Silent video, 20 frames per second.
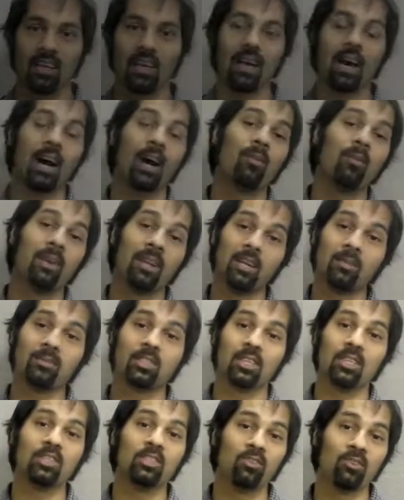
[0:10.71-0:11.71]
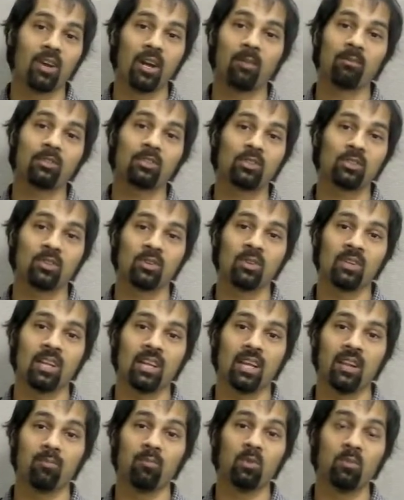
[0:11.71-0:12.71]
Hi, my name is Izzi Ramkissoon, and
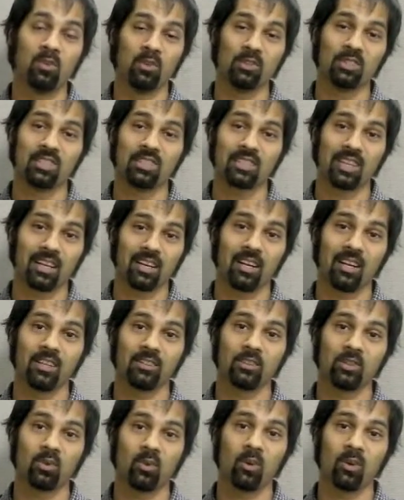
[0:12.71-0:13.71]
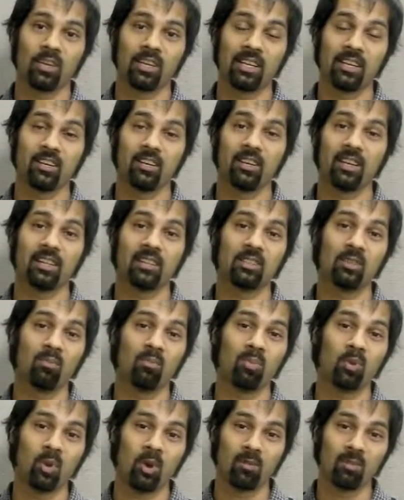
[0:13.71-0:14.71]
I'm the Music Technology Coordinator at the
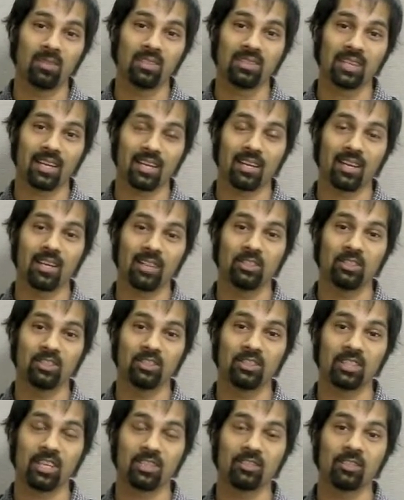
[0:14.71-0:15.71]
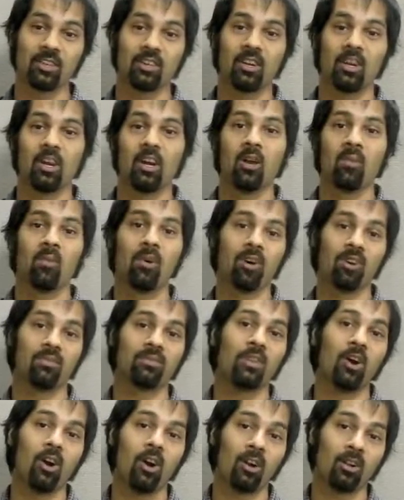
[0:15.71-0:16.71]
Employment Technology Center, part of
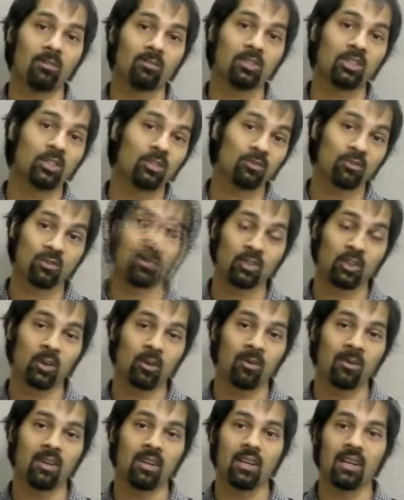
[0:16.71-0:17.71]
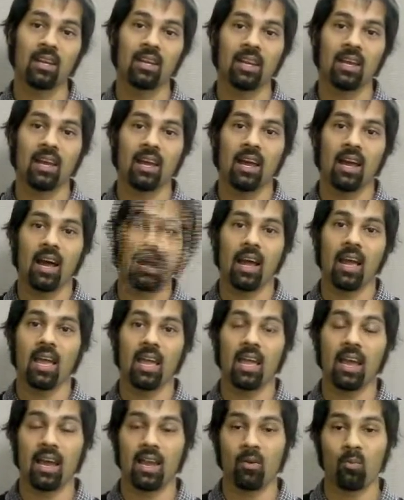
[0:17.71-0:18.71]
the Harlem Children's Zone.
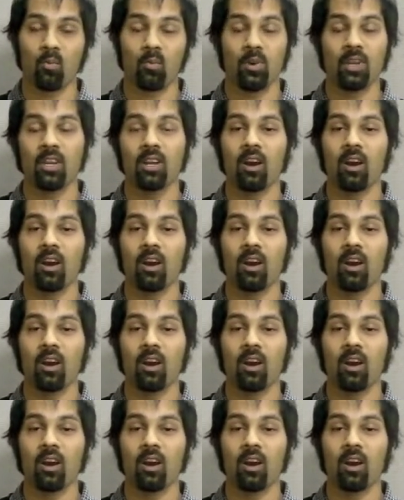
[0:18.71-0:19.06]
We